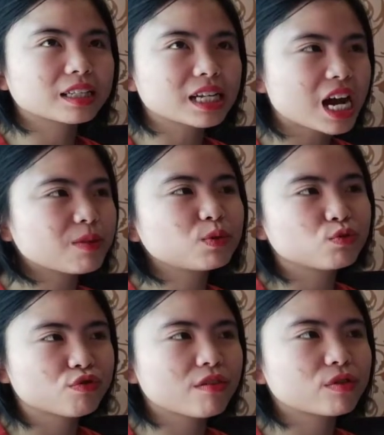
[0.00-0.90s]
time
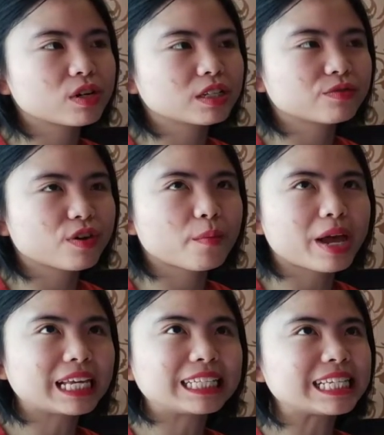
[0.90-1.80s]
to travel is
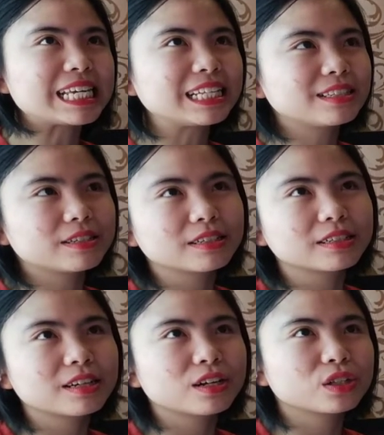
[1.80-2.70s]
from 18
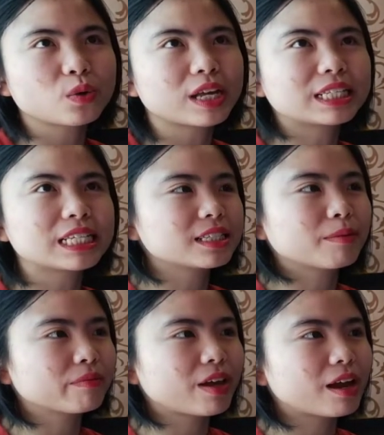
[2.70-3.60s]
to 20
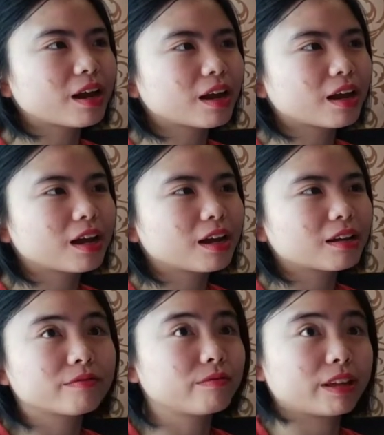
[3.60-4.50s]
something.
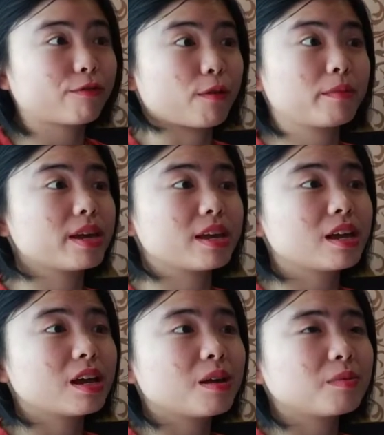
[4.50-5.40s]
That for me,
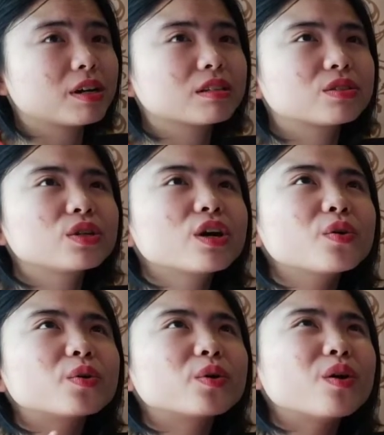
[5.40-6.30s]
because you
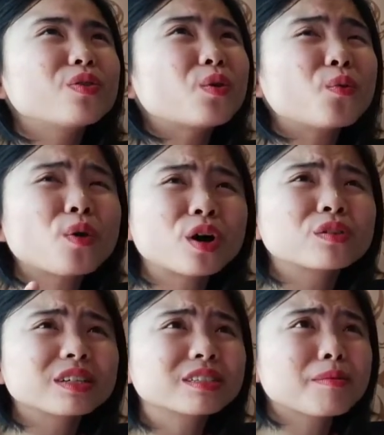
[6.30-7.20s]
know the
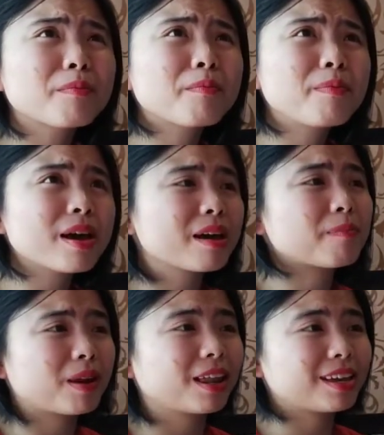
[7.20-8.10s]
world is a big
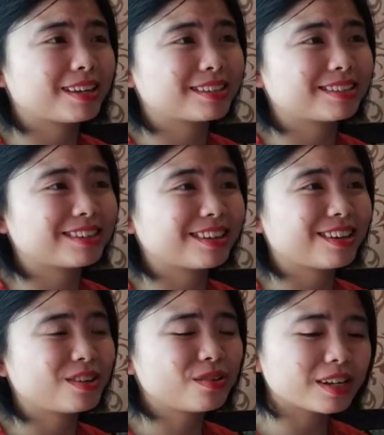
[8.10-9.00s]
place.
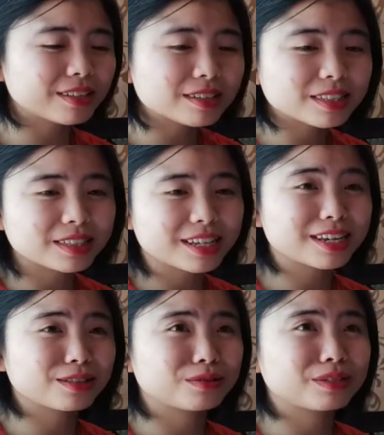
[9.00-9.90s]
You need to
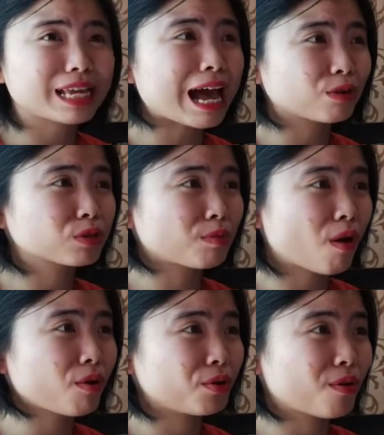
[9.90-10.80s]
see it to see how
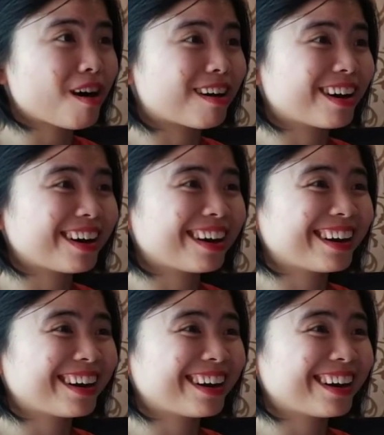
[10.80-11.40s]
small you are.